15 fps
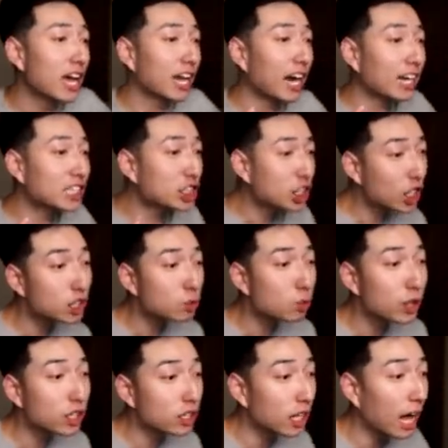And I just
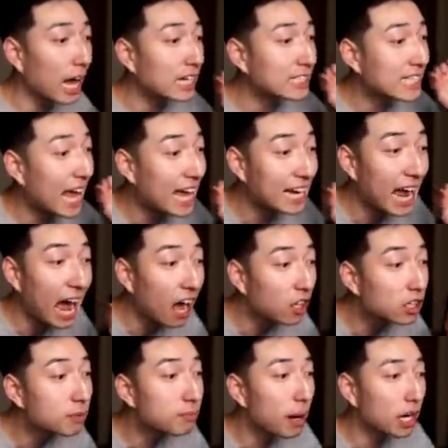realized that
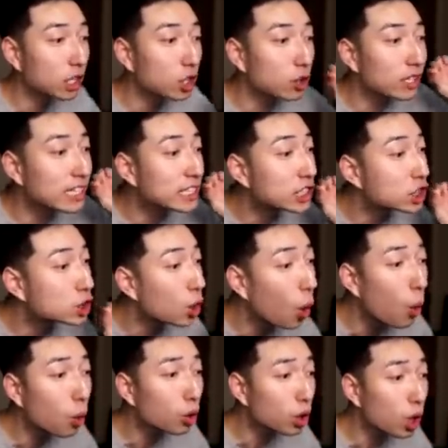Alan Becker is
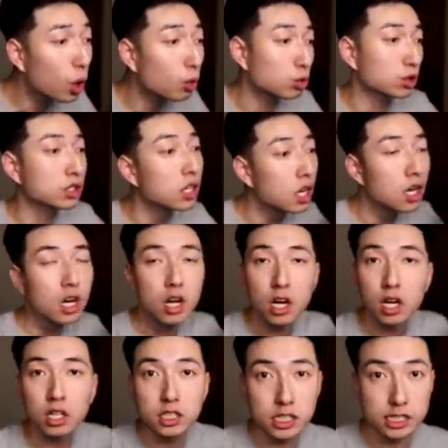so close
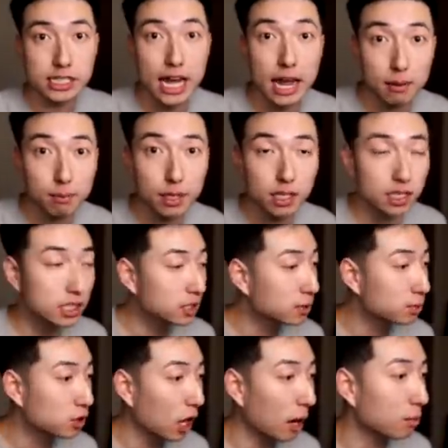to 10 million
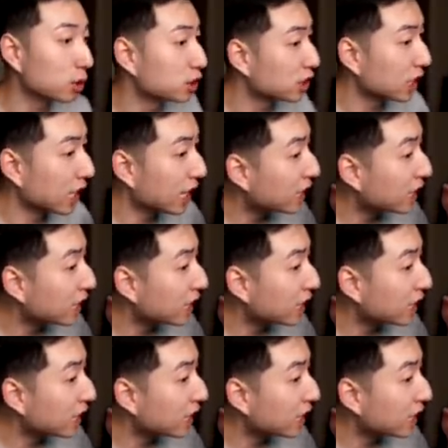subscribers.